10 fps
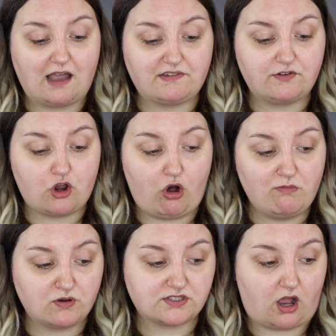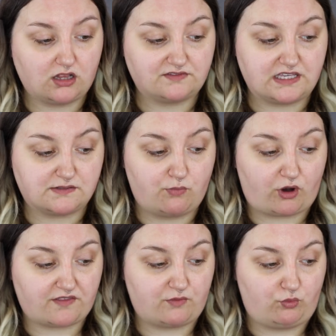I've given almost all of these
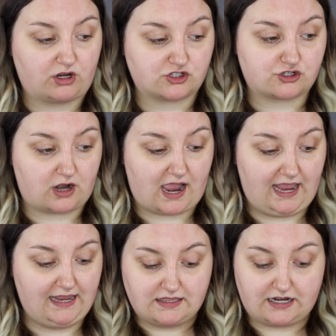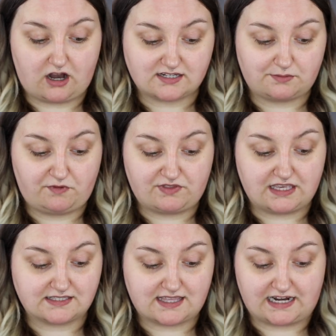more than one try. There are some of
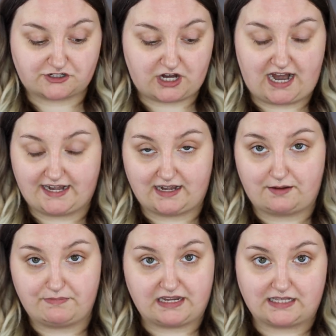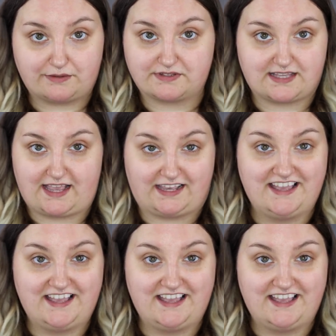these that I tried and immediately was like,